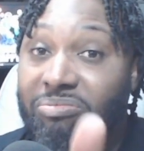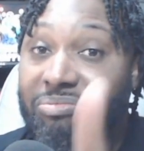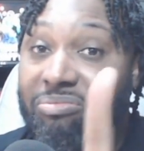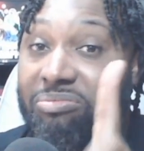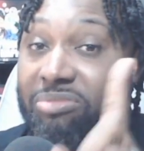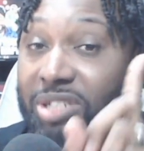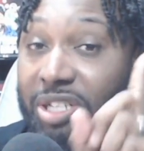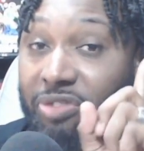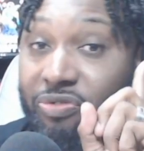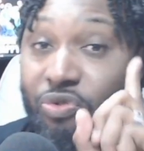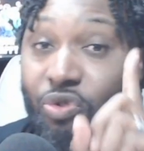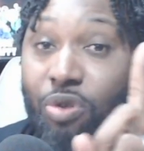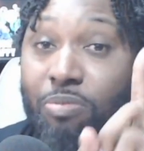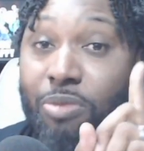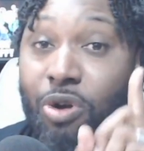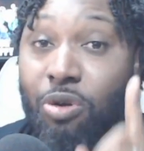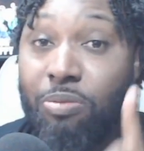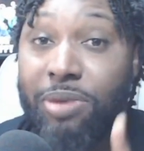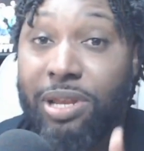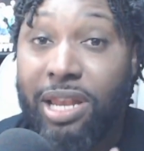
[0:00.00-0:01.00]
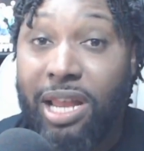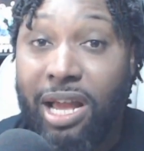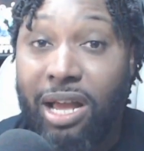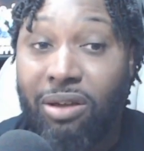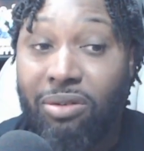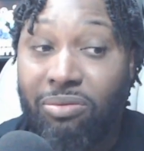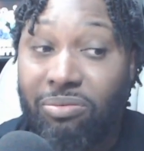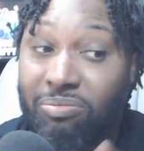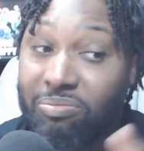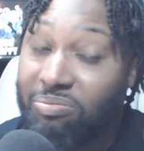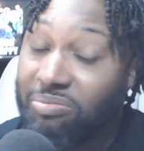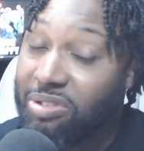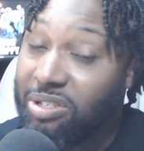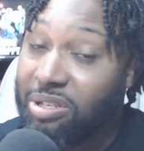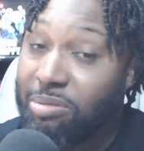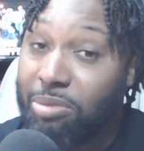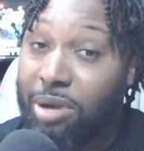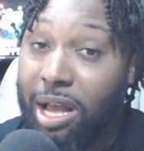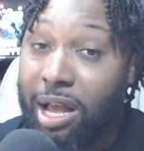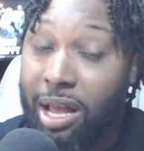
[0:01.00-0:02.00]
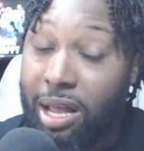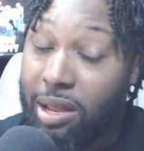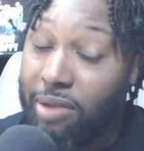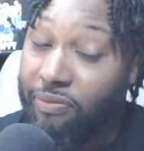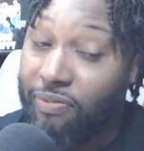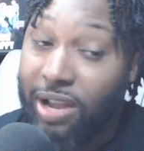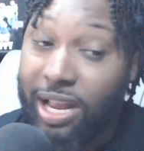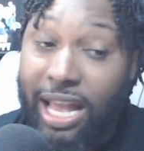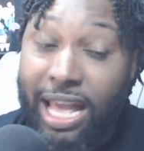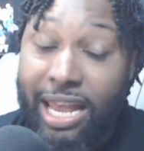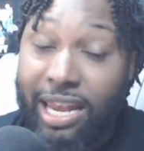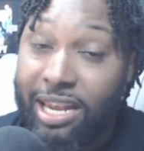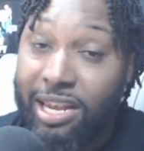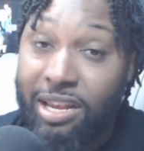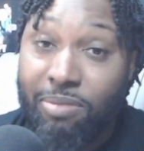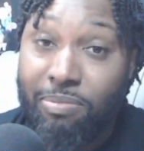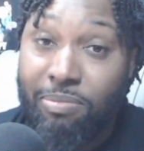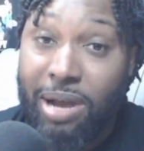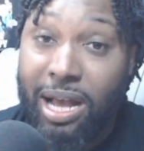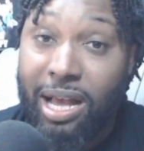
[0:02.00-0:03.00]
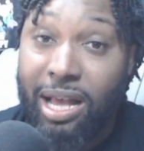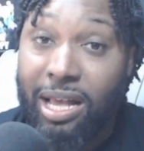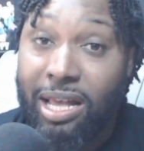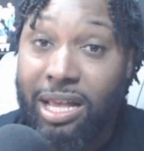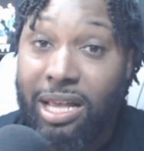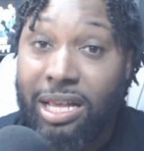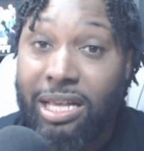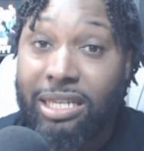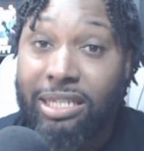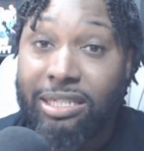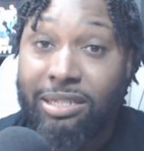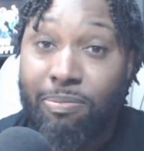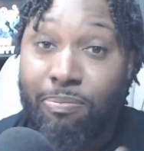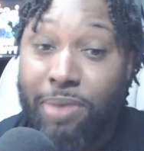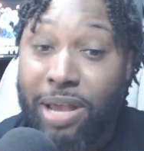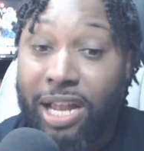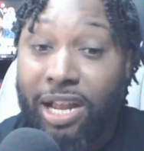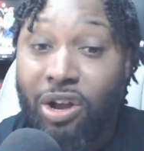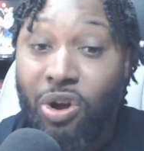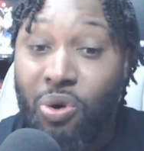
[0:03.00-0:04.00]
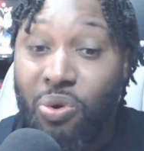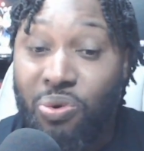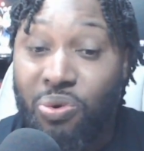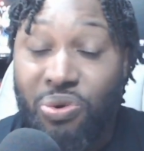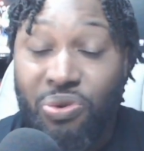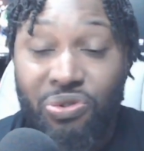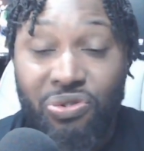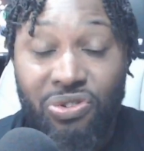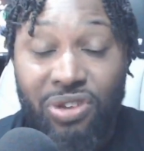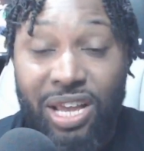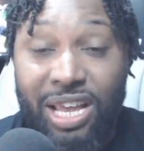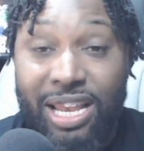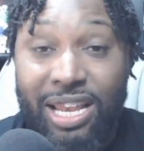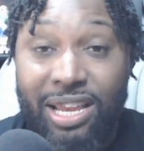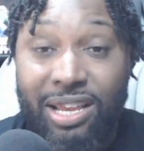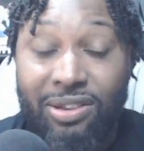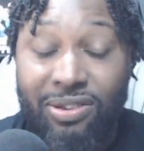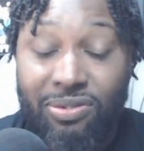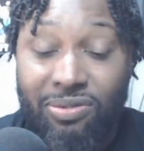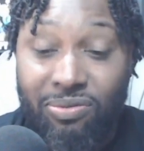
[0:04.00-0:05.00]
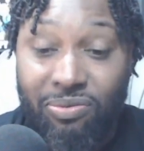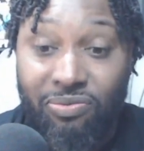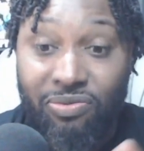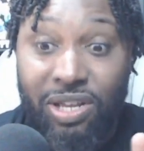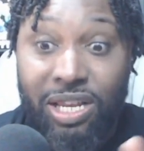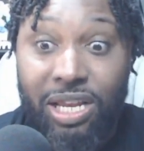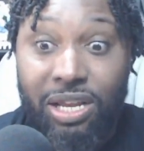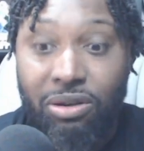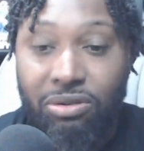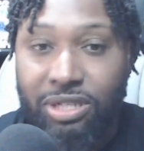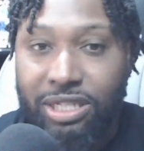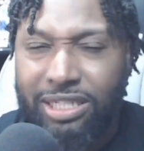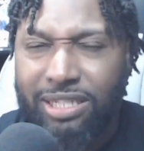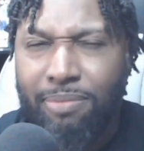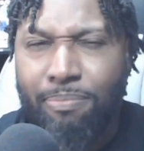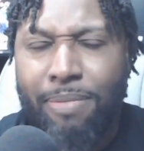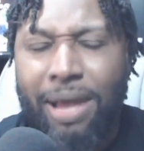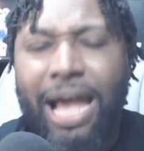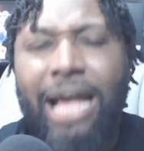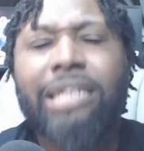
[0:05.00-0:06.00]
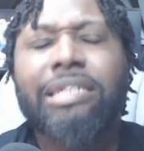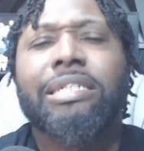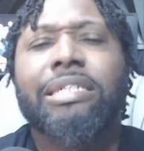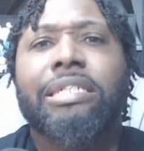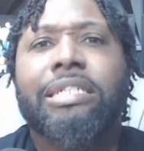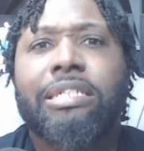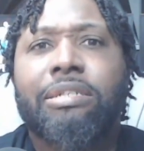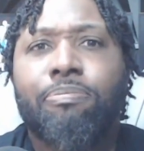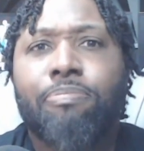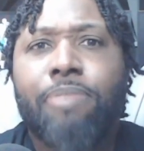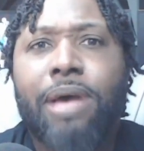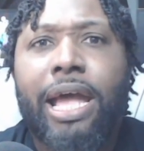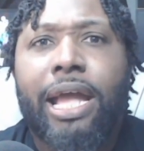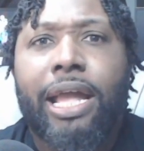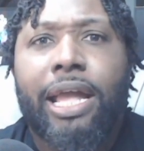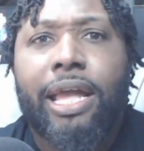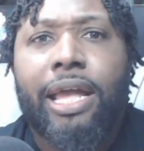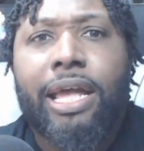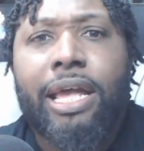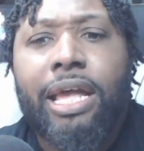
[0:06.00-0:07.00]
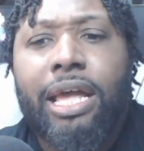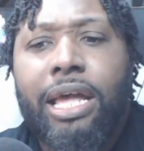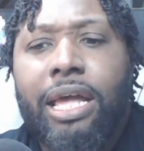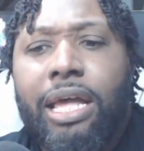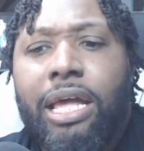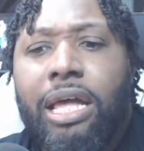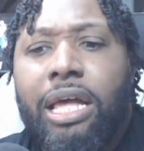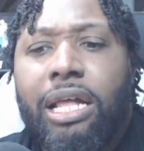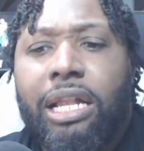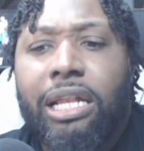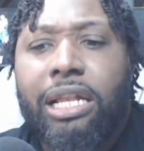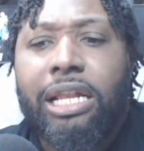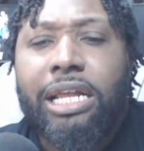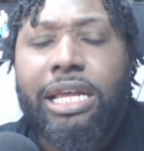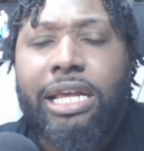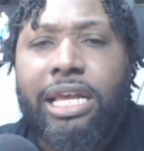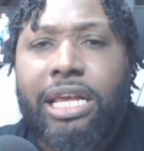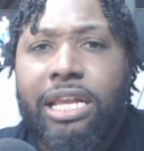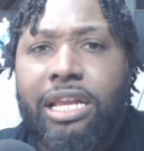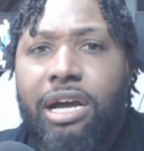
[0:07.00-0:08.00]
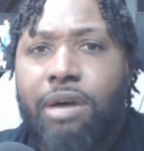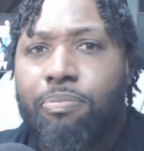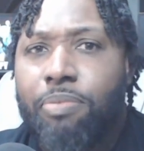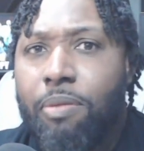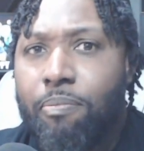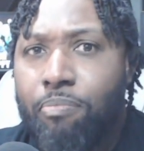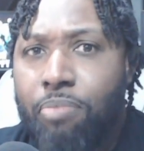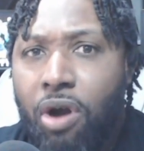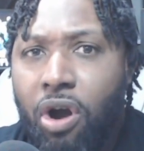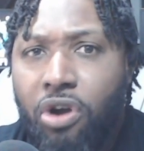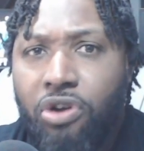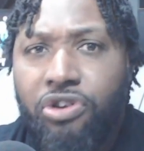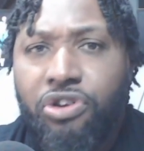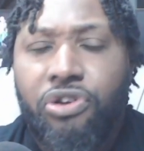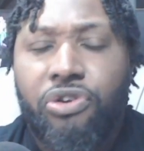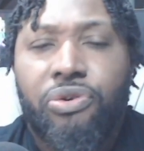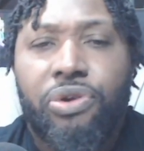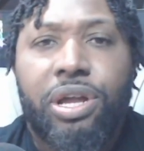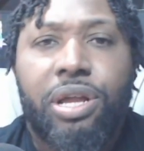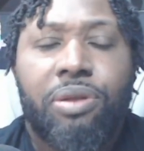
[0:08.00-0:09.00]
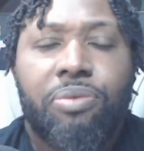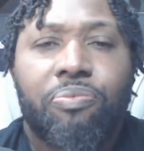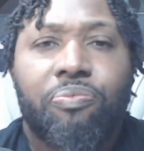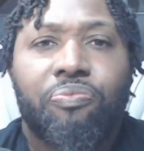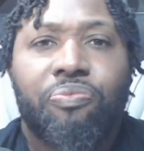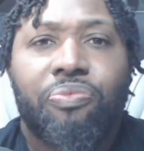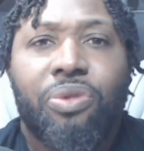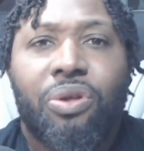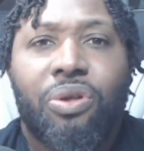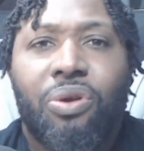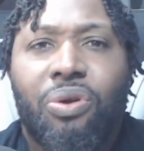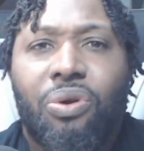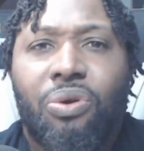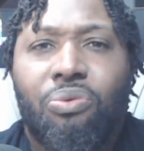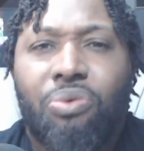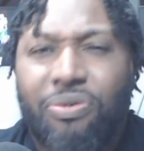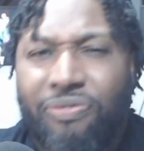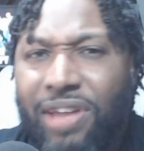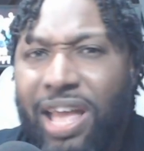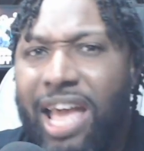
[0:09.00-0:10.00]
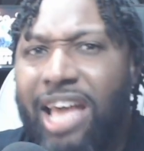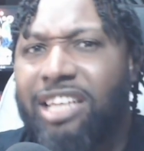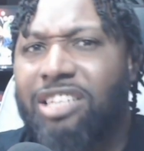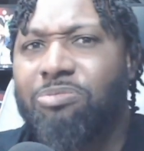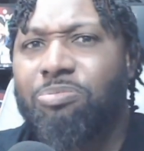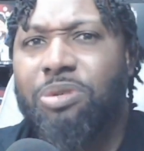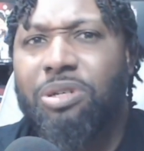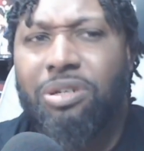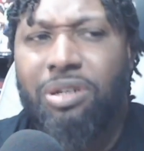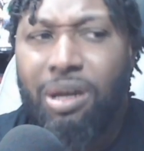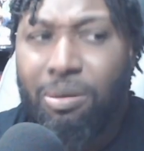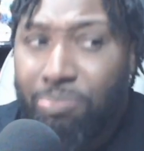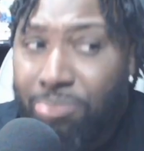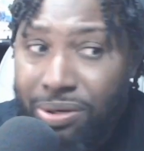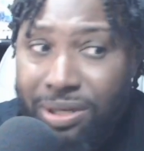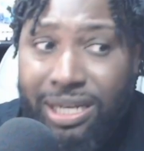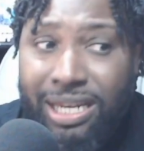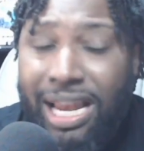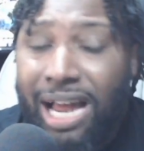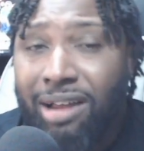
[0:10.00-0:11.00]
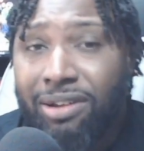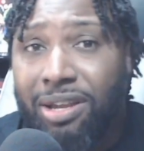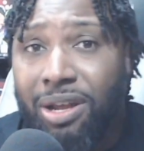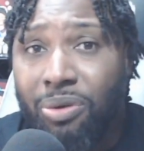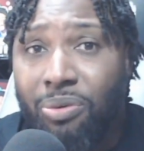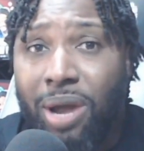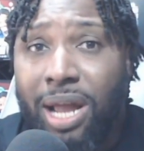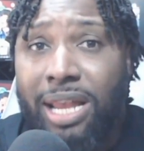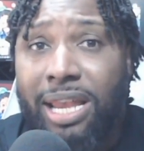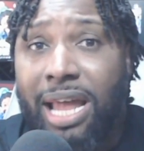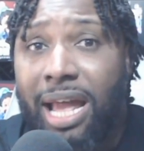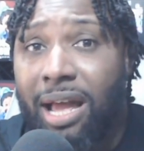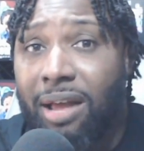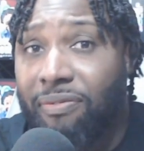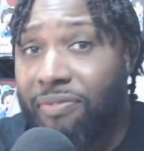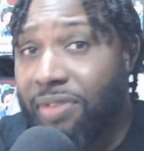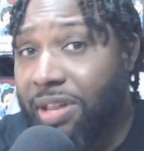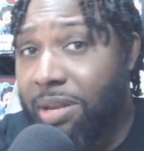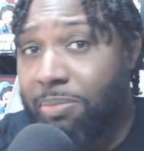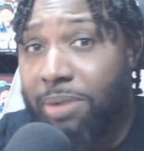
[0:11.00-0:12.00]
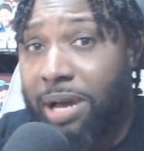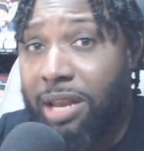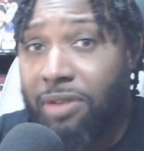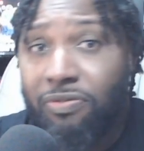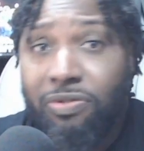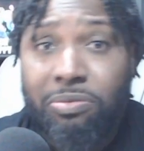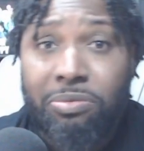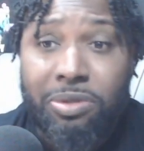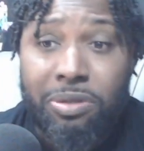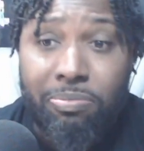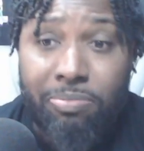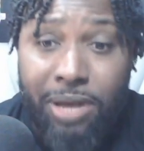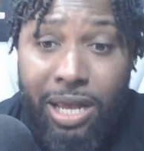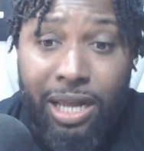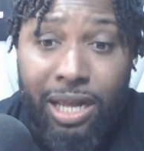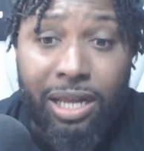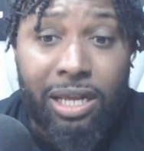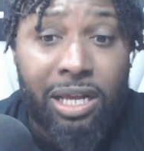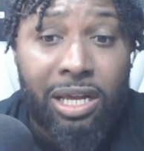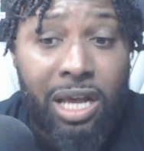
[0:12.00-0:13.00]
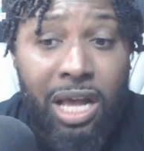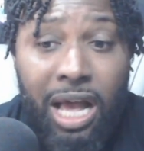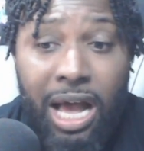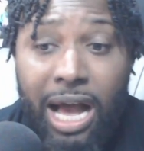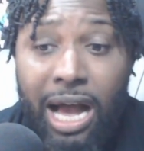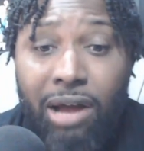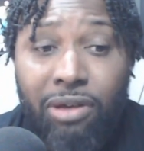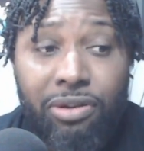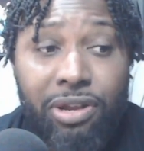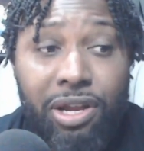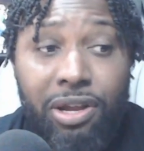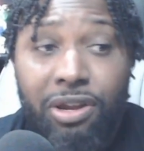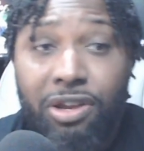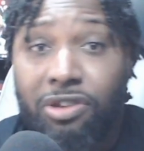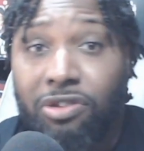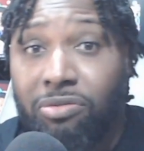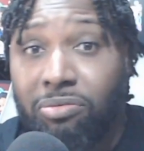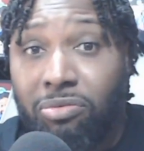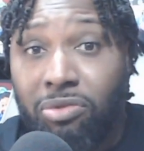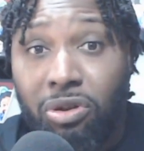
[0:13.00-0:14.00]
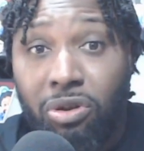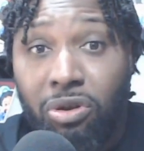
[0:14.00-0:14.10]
just for a moment now, if I got any of my Zebec holders in this video, just imagine Zebec linking up and partnering with Kaspa. I'm putting it out there right now. If anybody from Zebec out there that's,